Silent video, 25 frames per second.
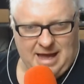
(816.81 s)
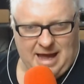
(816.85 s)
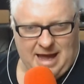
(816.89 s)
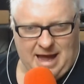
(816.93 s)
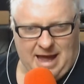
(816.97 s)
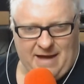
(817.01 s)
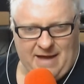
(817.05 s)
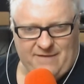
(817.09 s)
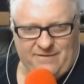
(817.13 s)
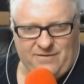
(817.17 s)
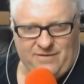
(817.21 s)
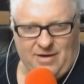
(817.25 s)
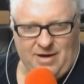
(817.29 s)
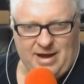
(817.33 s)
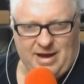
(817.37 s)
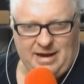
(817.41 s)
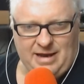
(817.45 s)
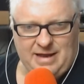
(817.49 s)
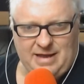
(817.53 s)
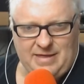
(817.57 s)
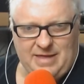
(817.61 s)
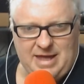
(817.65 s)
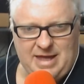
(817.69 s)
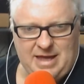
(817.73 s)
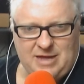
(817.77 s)

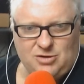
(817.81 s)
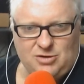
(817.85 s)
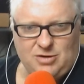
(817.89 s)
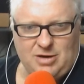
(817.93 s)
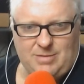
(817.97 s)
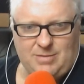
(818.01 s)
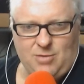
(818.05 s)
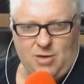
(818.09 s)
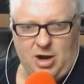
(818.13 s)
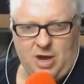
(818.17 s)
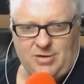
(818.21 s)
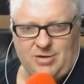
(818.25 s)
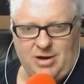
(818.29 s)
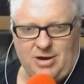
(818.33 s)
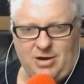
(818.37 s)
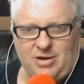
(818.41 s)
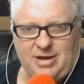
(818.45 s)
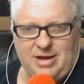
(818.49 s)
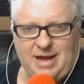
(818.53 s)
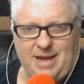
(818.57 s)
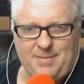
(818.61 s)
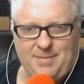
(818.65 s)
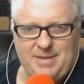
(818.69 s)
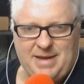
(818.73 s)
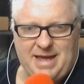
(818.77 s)
Finally, the Trend Micro
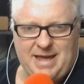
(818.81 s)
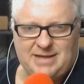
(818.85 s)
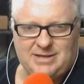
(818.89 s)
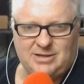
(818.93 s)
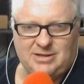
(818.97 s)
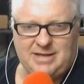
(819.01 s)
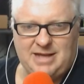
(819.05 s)
company has